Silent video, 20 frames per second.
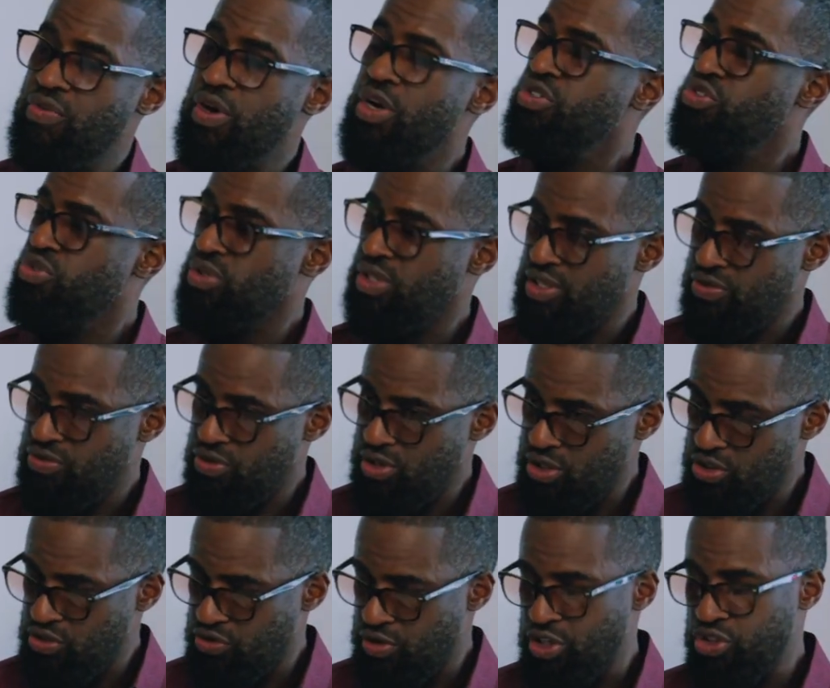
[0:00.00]
Virtually, for
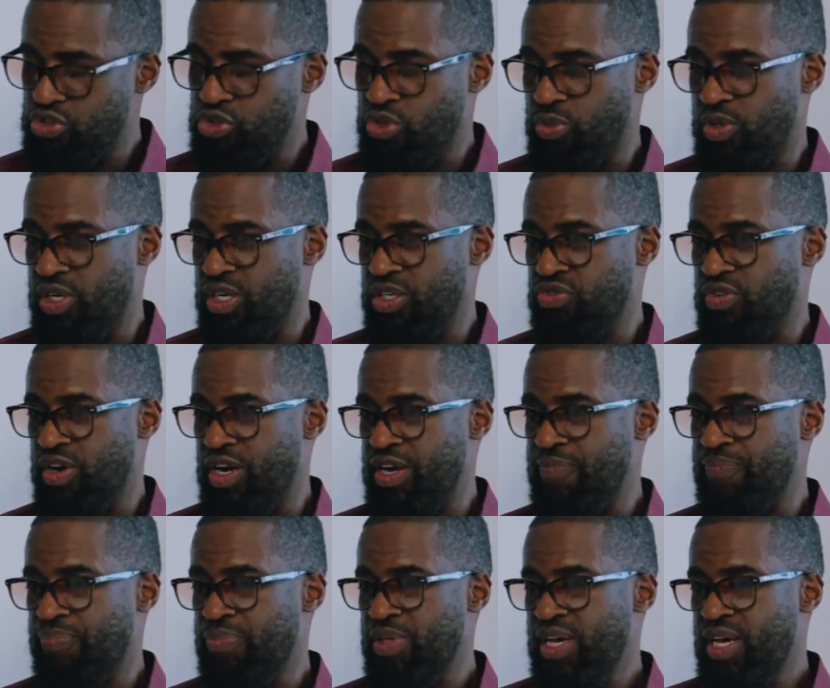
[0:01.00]
those virtual ones, right?
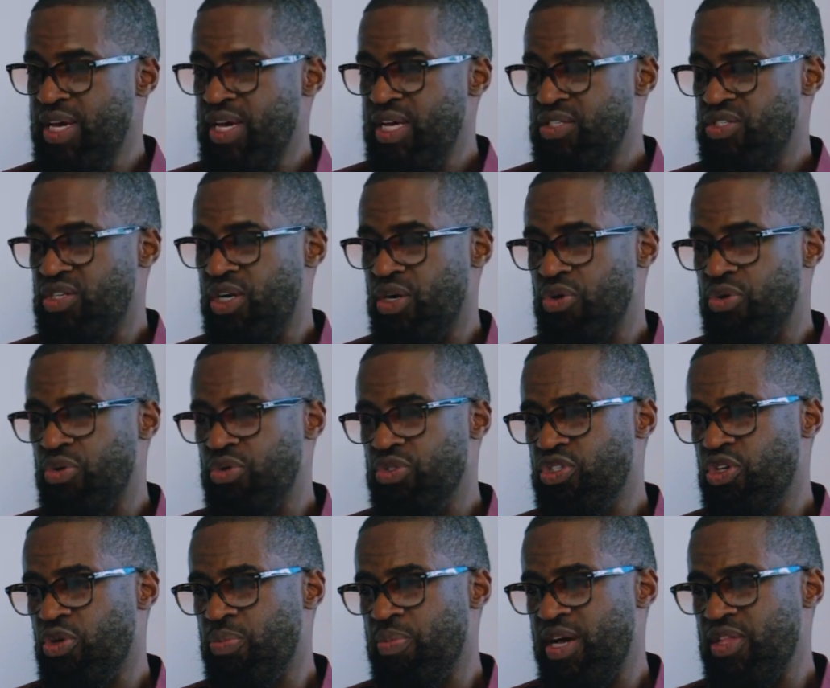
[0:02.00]
So
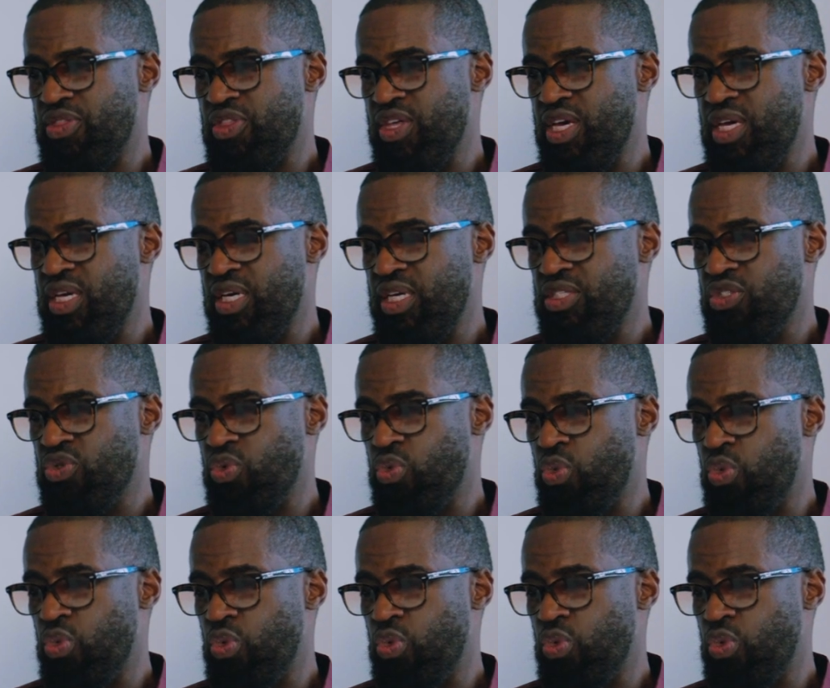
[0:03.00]
my thing is,